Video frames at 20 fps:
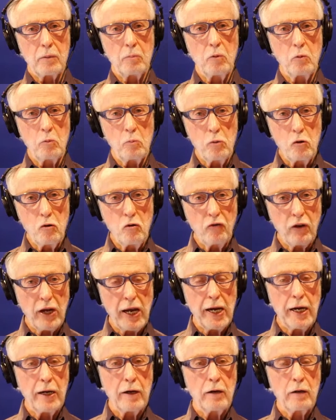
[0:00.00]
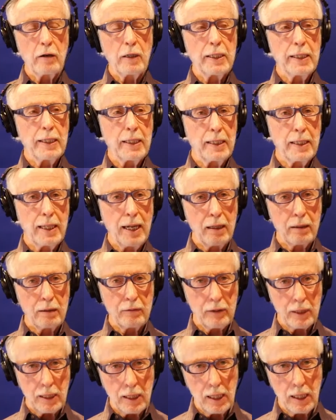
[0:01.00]
move air in and out of
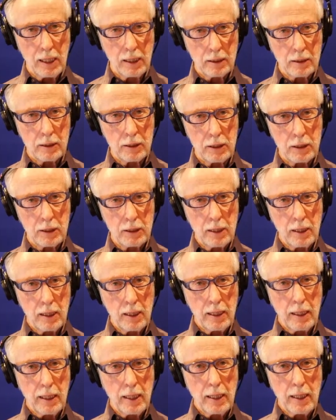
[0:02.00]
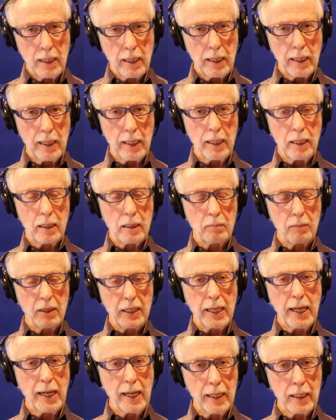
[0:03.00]
the lungs. And the
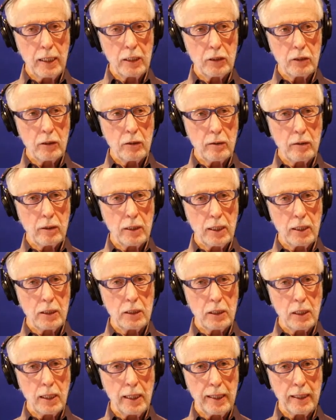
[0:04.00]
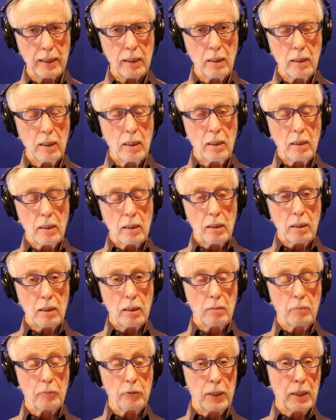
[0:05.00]
mechanics are things like
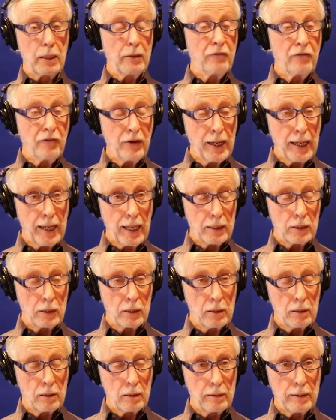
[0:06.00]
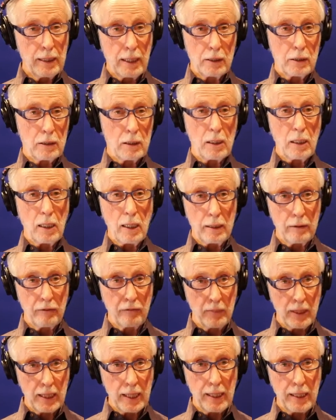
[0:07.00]
breathing fast. That's a kind of
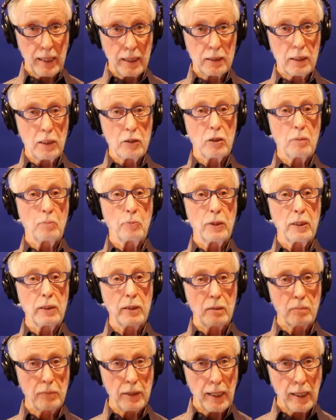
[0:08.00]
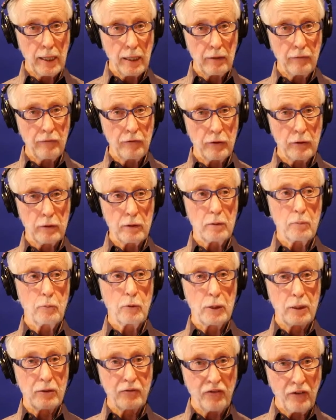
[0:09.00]
mechanics. That's a breathing behavior. You
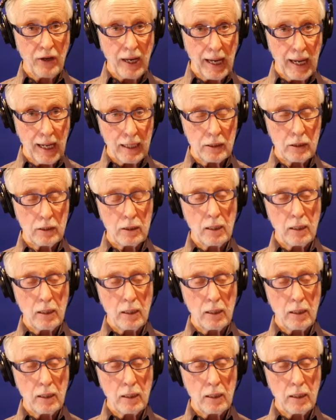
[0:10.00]
breathe fast.